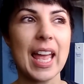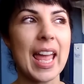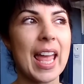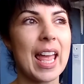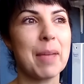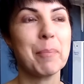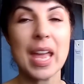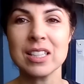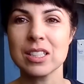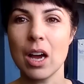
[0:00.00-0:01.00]
and
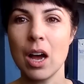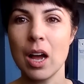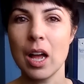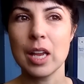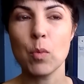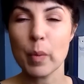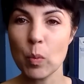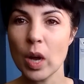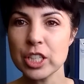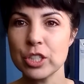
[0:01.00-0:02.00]
based on what we
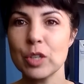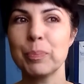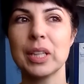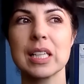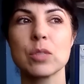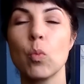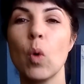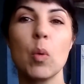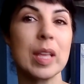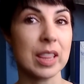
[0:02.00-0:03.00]
want to do plus
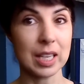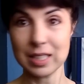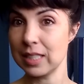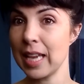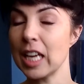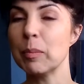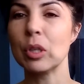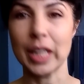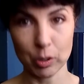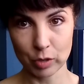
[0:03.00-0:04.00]
what we think is
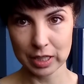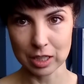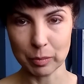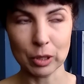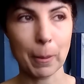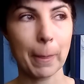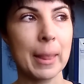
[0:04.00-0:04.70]
attainable and reasonable.